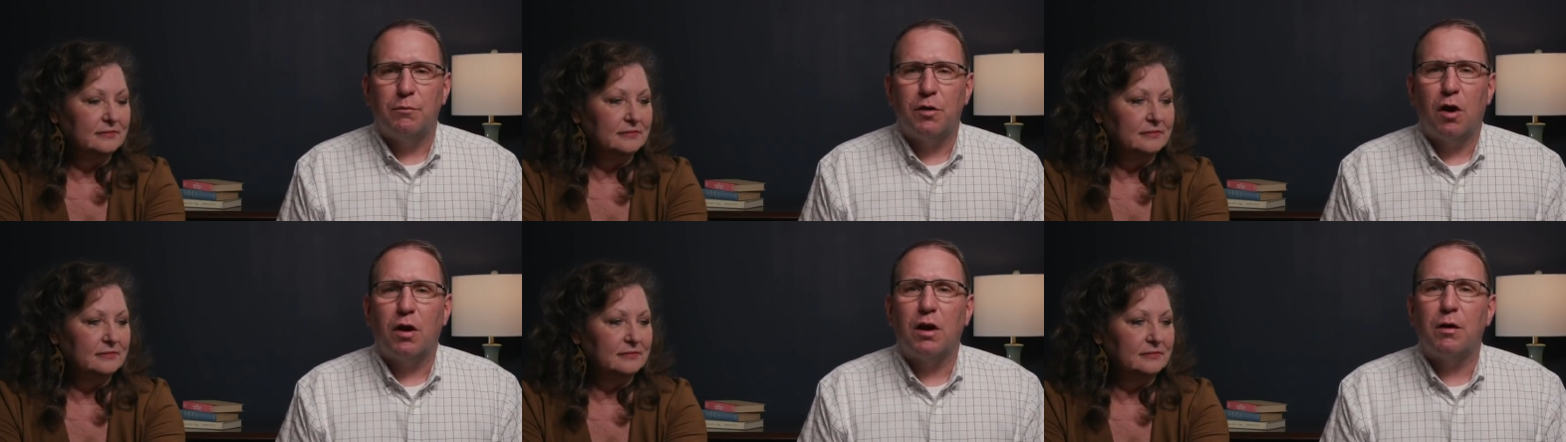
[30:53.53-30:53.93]

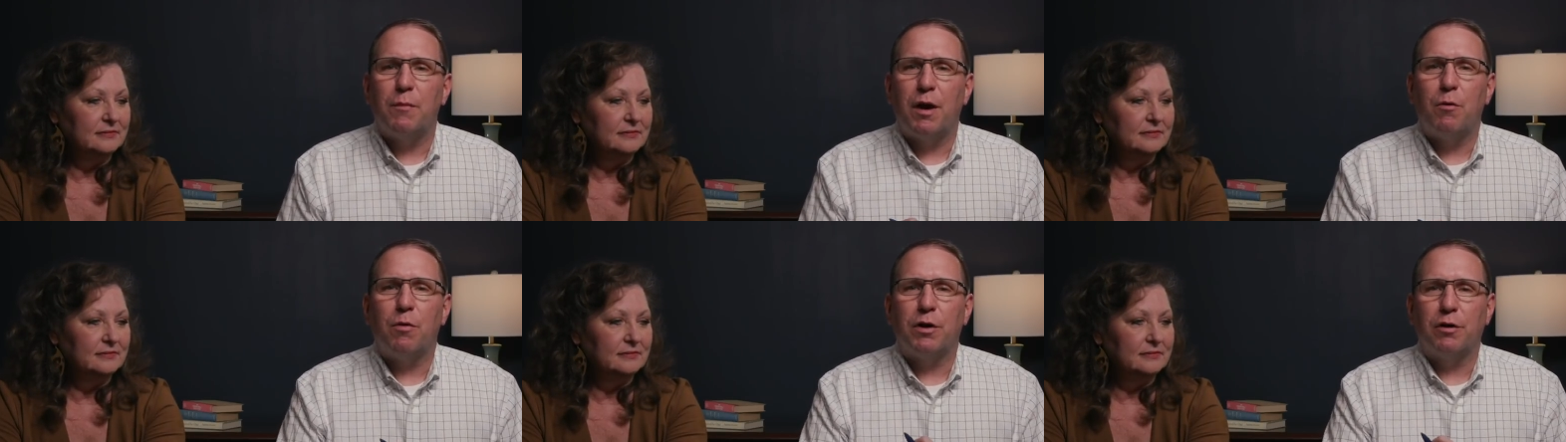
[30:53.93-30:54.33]
Speaker 1: talking
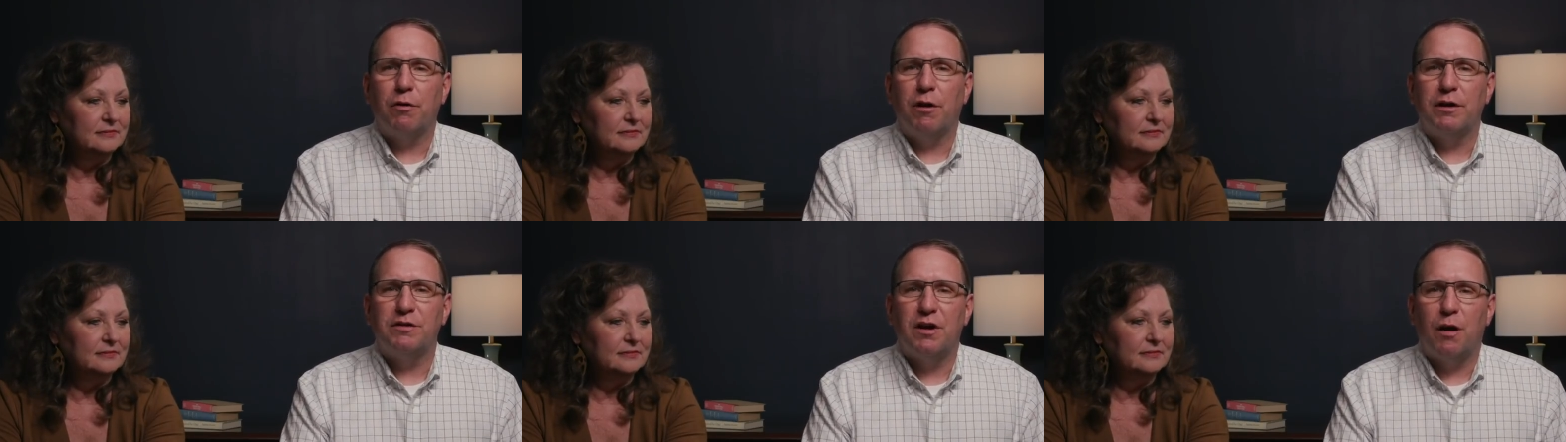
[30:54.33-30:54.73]
about what a
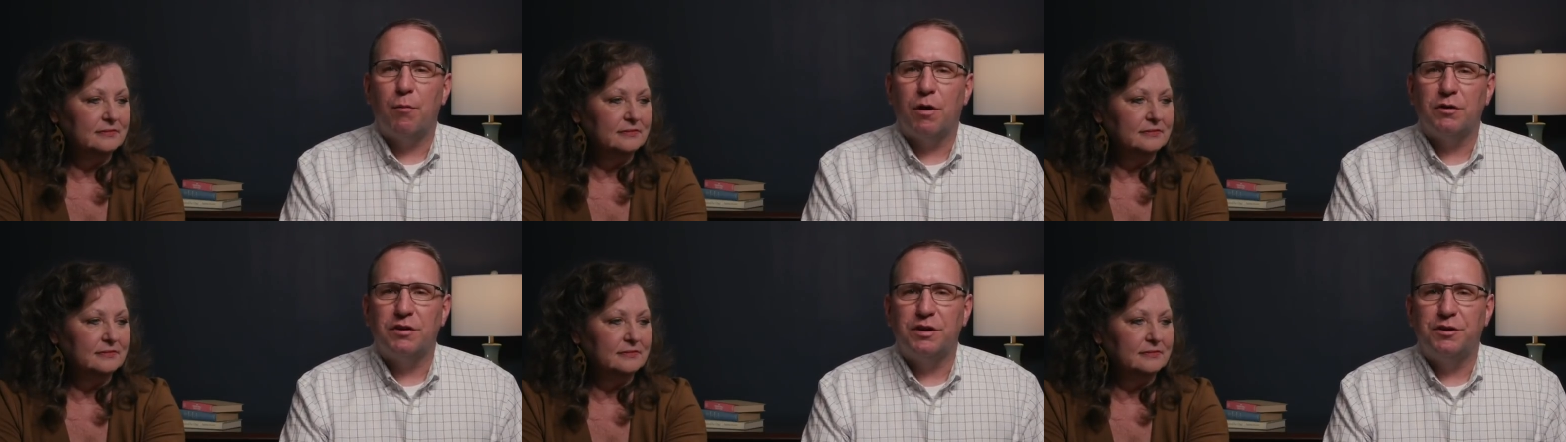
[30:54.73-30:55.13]
great job
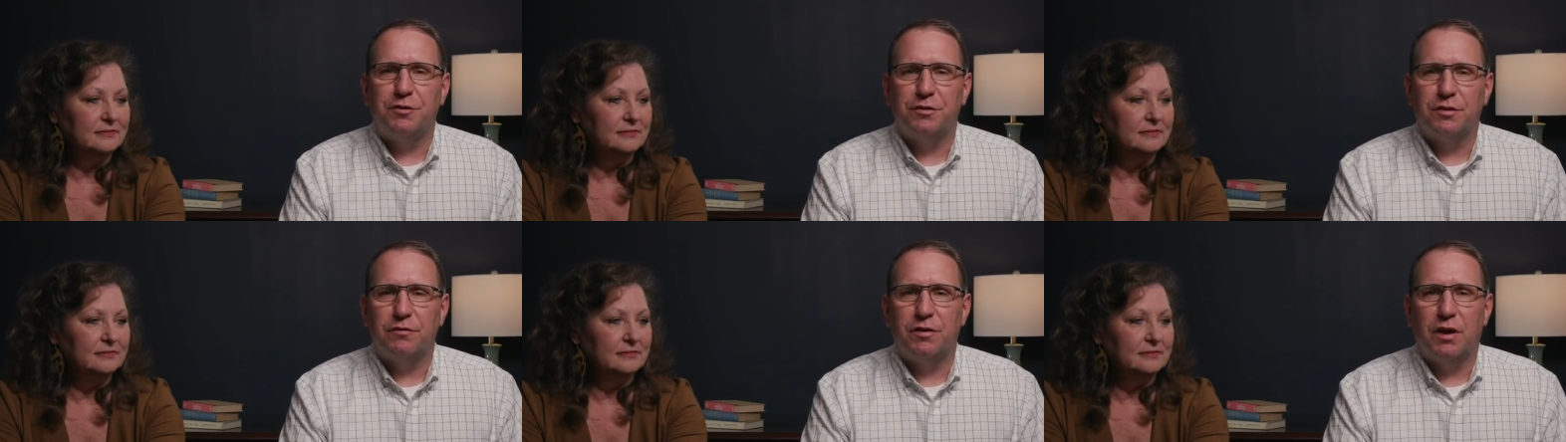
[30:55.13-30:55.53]
our
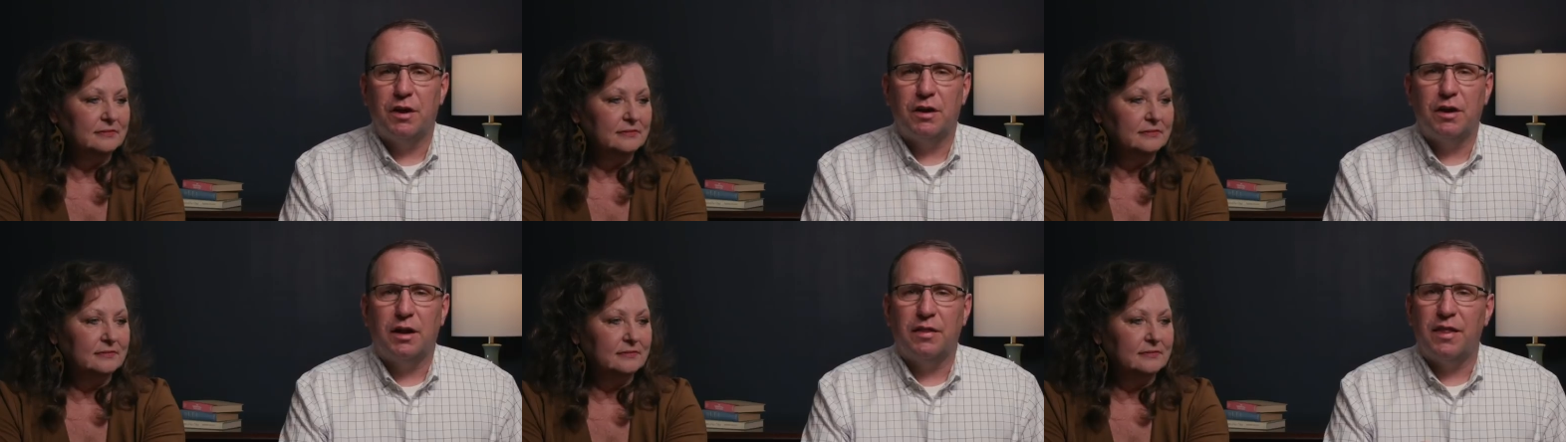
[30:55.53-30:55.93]
teachers have
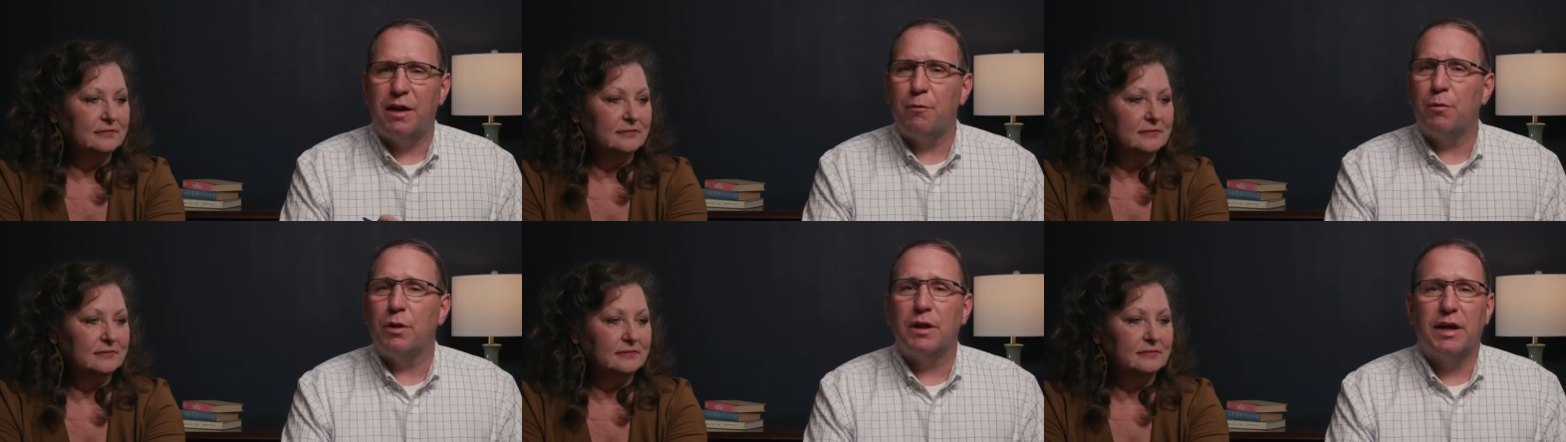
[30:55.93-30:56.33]
done, and
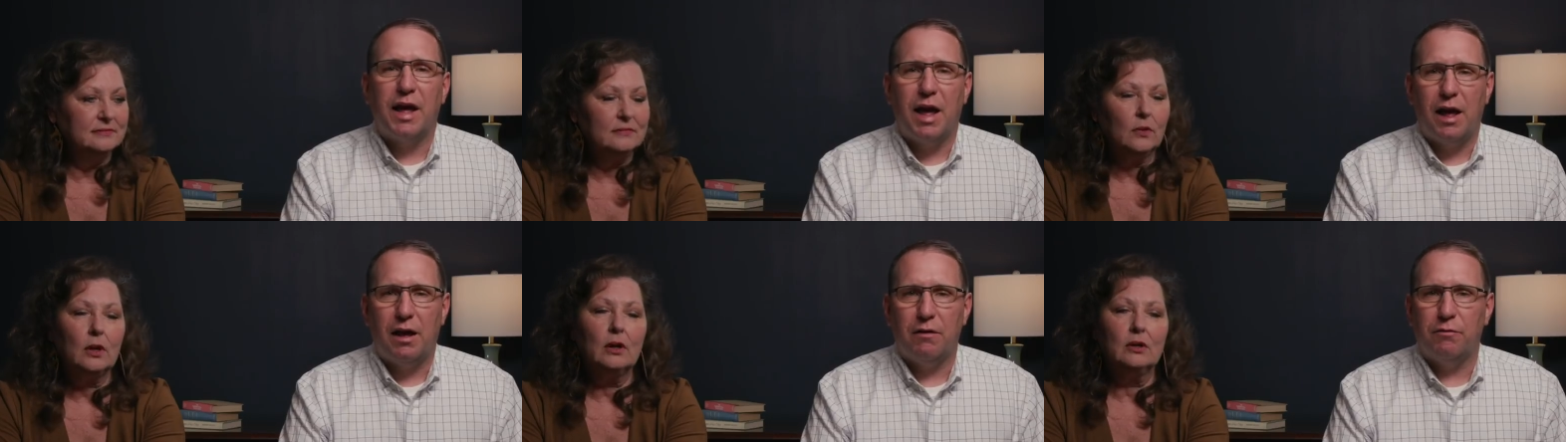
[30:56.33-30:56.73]
they really
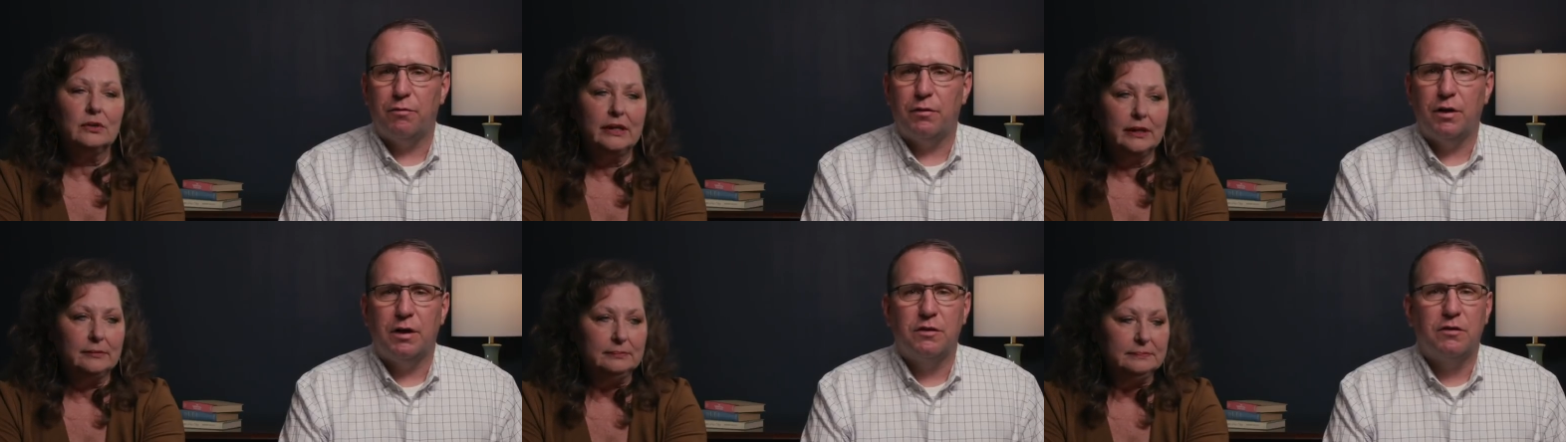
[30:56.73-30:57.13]
have. Oh, yeah.